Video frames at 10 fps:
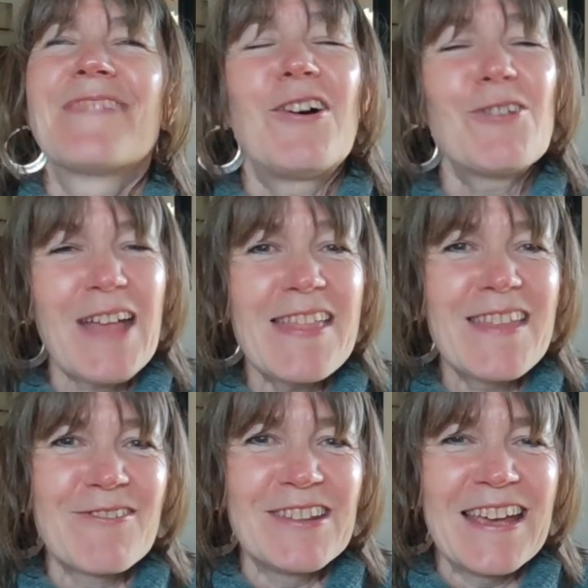I'll get
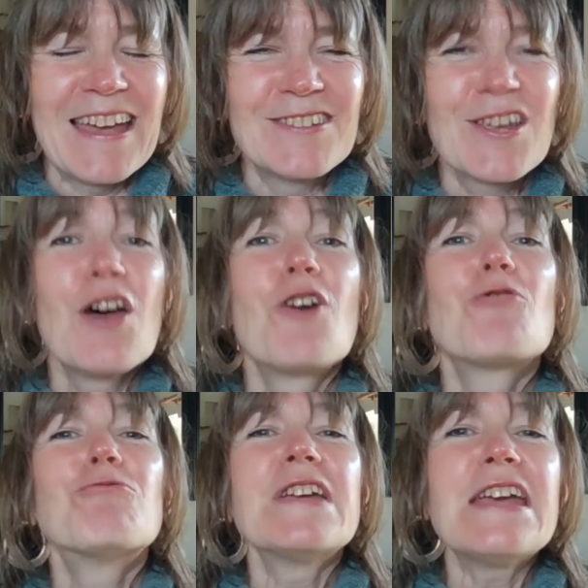there in the end,
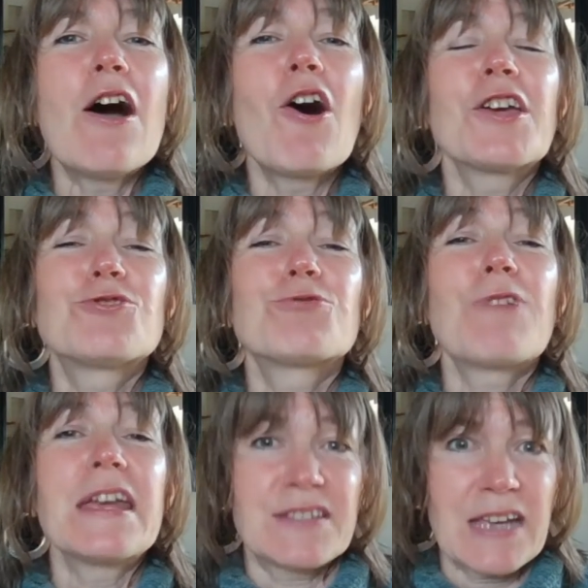
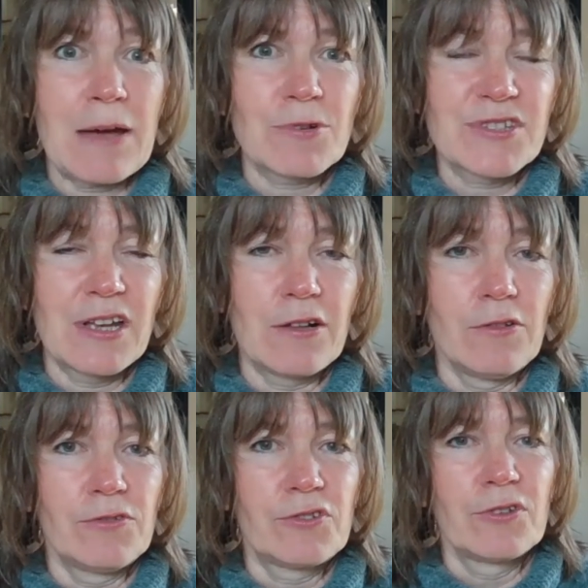rehydrate
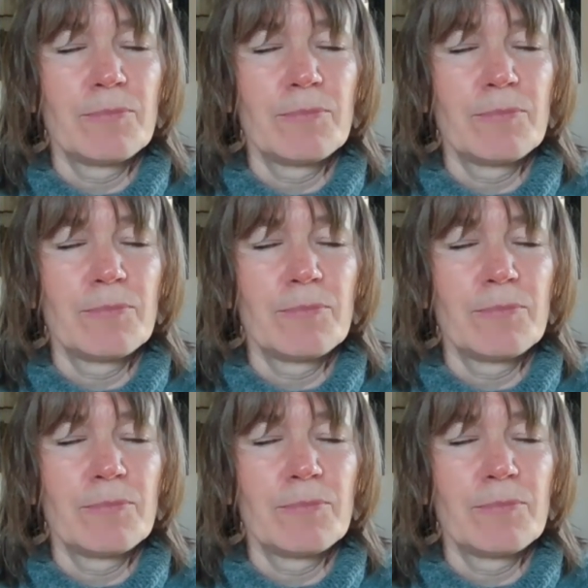ourselves.